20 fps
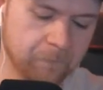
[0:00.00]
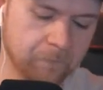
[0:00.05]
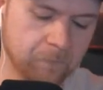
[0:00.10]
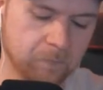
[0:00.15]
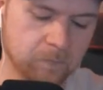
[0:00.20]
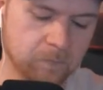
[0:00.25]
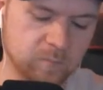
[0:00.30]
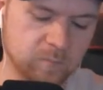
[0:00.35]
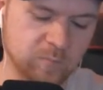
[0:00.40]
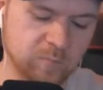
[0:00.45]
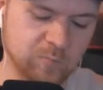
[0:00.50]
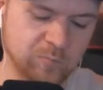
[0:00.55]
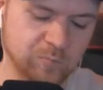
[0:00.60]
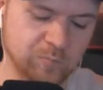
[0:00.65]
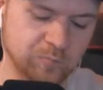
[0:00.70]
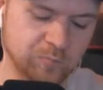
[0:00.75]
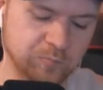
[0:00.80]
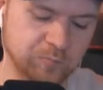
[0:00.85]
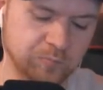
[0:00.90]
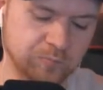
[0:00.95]

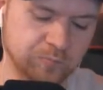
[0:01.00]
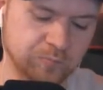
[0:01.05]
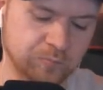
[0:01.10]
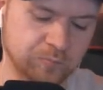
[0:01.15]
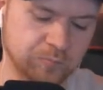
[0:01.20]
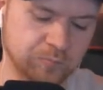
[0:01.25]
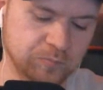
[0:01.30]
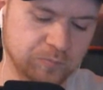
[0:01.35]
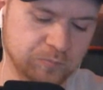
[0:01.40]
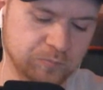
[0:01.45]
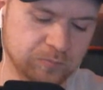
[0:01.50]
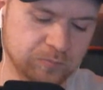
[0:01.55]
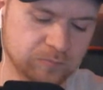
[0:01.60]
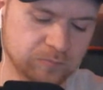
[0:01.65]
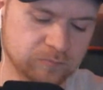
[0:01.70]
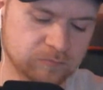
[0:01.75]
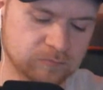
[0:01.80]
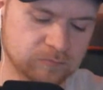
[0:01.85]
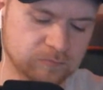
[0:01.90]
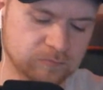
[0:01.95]

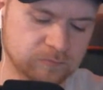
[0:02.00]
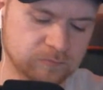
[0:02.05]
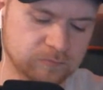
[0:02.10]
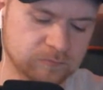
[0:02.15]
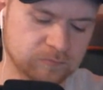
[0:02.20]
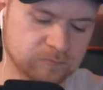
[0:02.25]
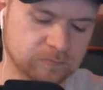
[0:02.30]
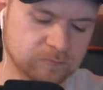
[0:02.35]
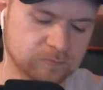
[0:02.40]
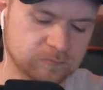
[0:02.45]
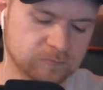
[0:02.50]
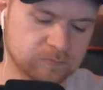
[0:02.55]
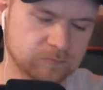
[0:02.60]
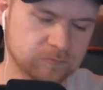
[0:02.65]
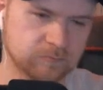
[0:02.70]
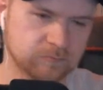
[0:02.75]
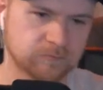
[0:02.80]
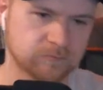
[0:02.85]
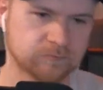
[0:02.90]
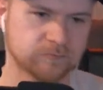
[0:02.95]

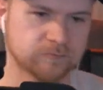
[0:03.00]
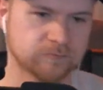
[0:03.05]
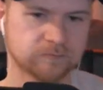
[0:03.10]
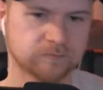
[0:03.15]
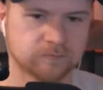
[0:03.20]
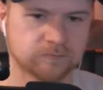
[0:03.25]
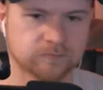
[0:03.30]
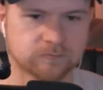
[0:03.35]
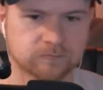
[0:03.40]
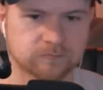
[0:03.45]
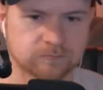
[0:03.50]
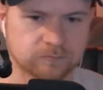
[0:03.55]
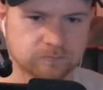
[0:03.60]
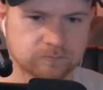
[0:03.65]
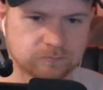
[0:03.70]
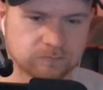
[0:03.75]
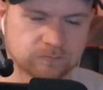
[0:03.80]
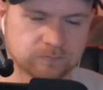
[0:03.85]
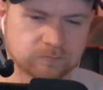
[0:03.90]
[no speech]